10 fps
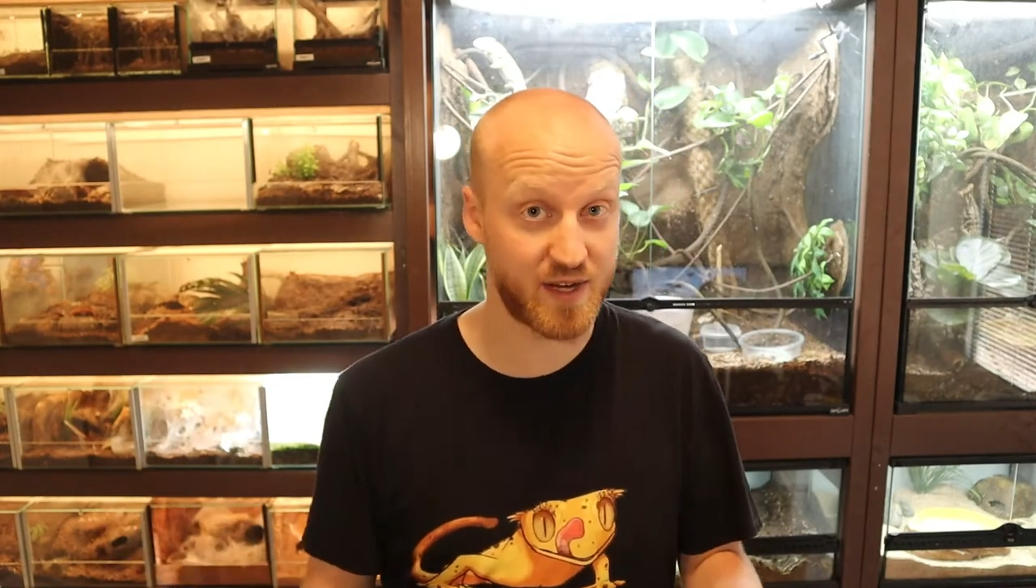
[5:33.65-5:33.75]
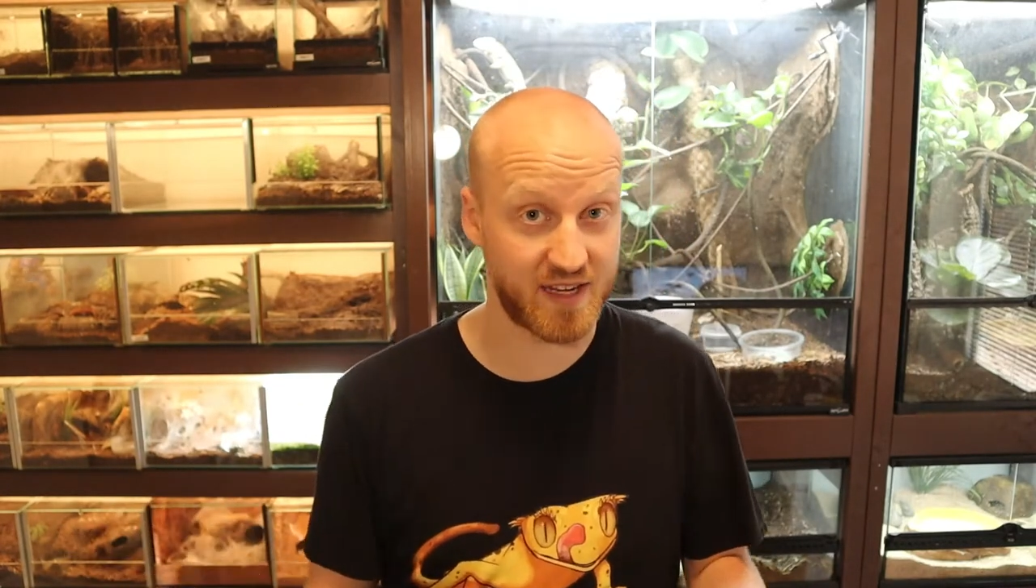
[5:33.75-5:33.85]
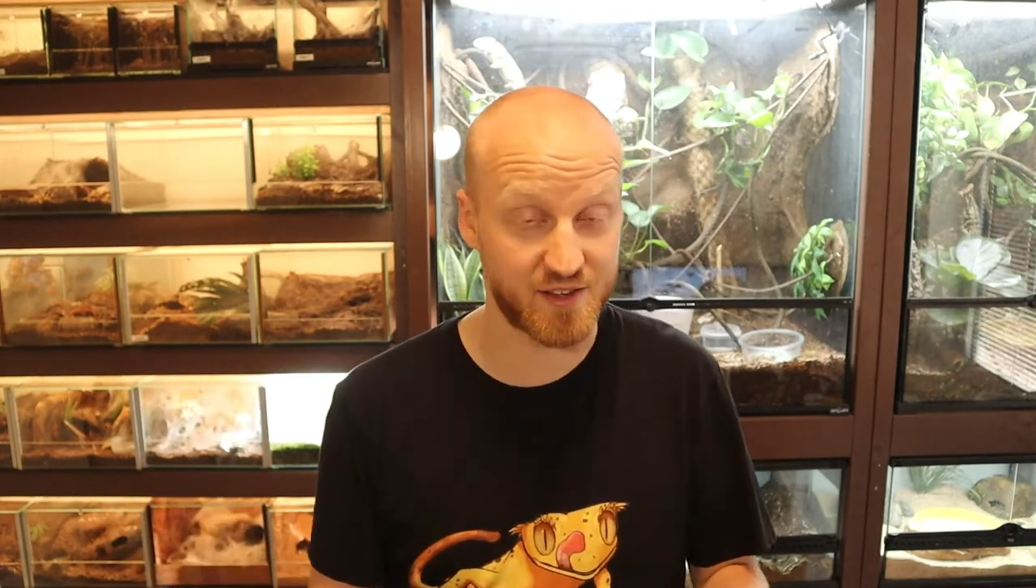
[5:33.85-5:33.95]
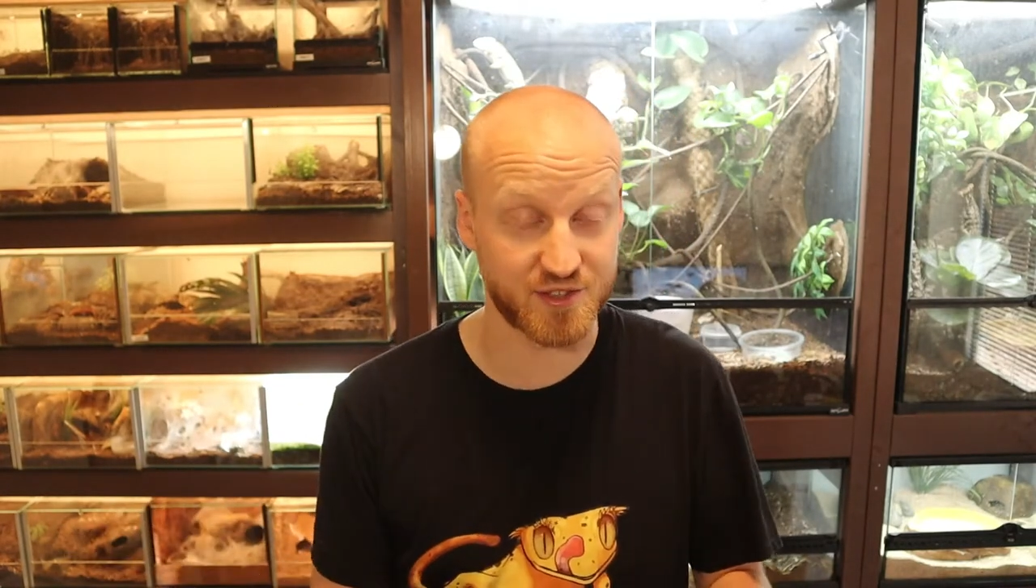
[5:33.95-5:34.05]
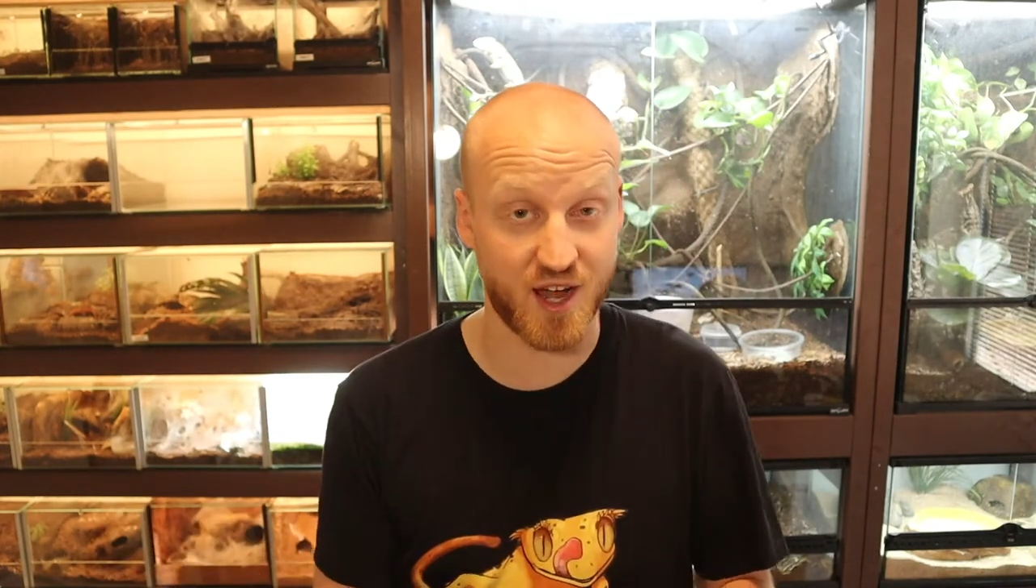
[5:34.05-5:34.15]

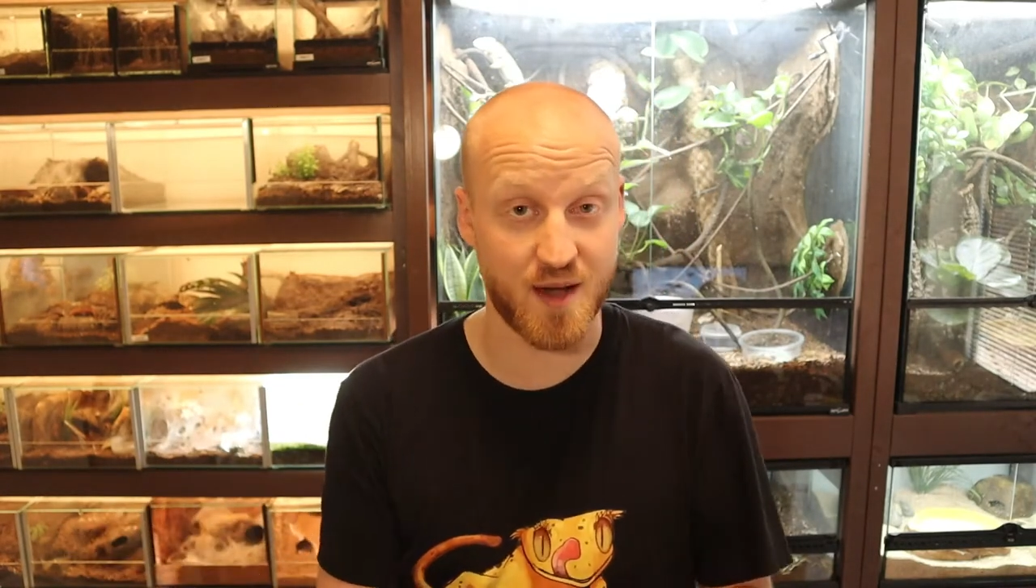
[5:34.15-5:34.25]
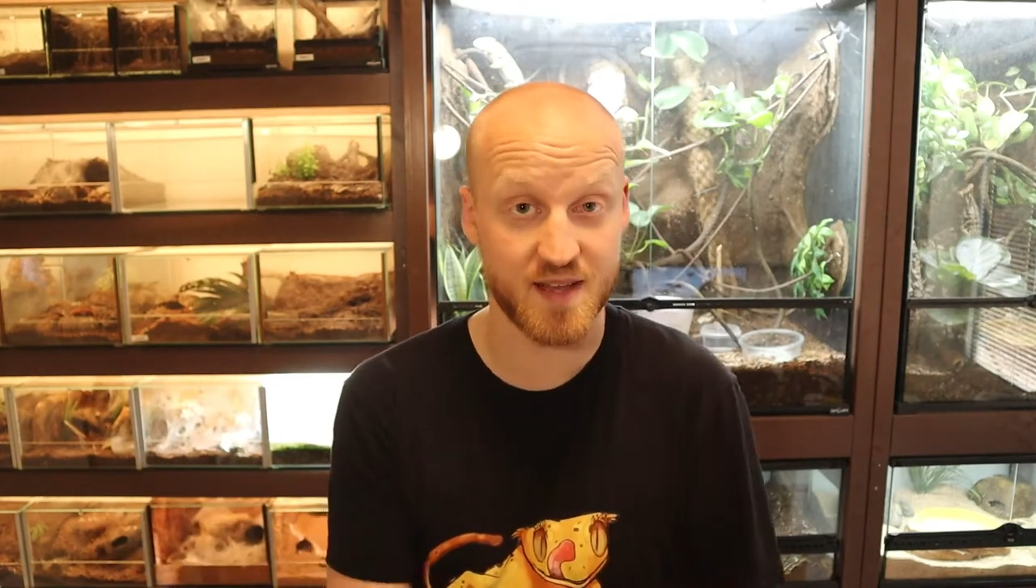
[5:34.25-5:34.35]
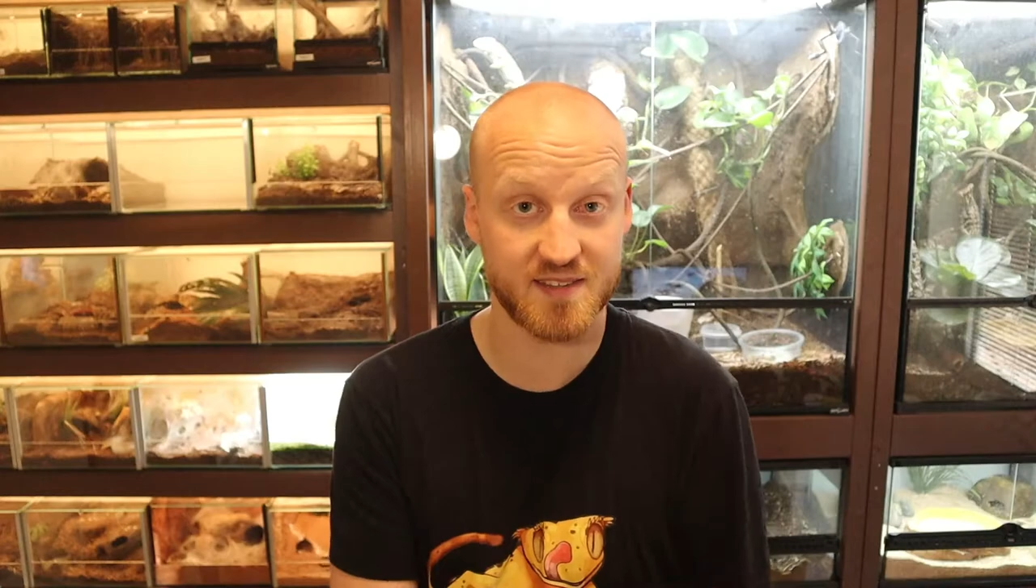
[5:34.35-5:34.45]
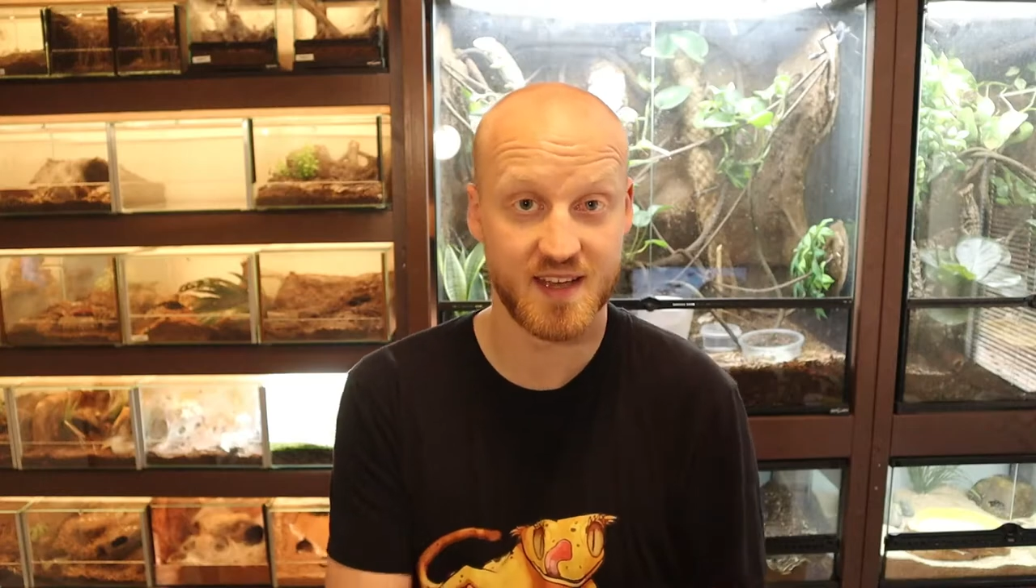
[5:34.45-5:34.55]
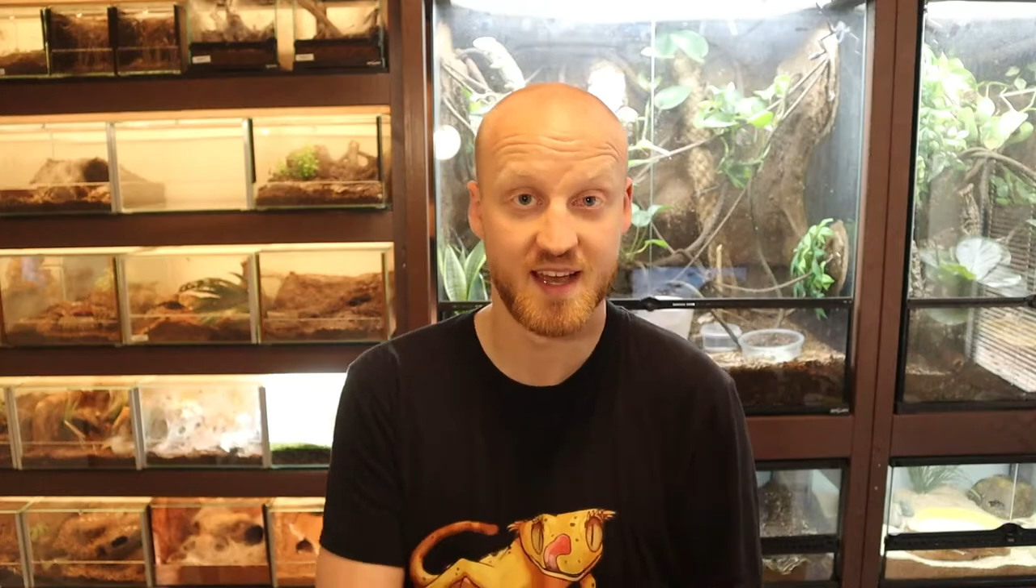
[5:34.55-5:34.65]
reading those
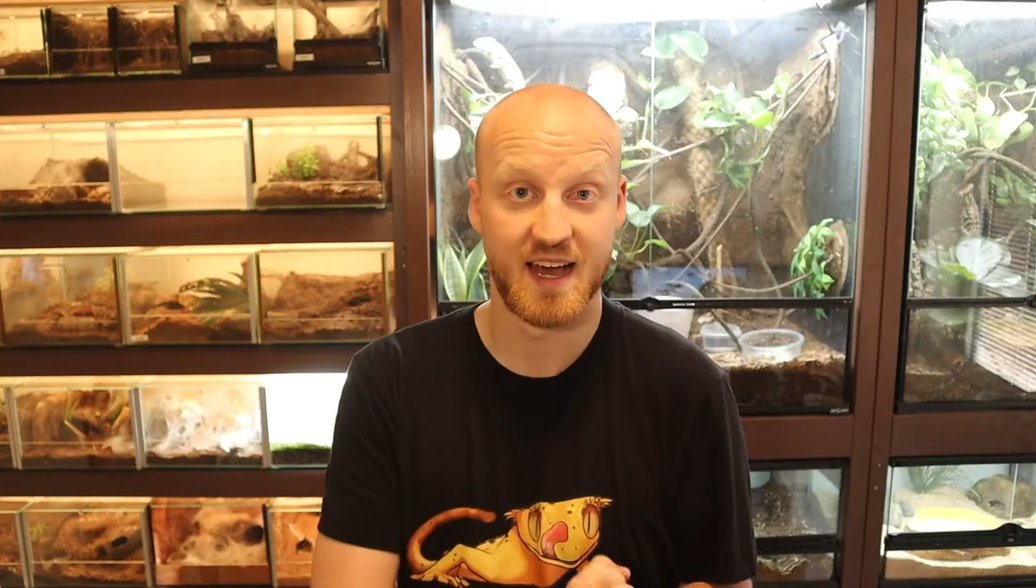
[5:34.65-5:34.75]
comments.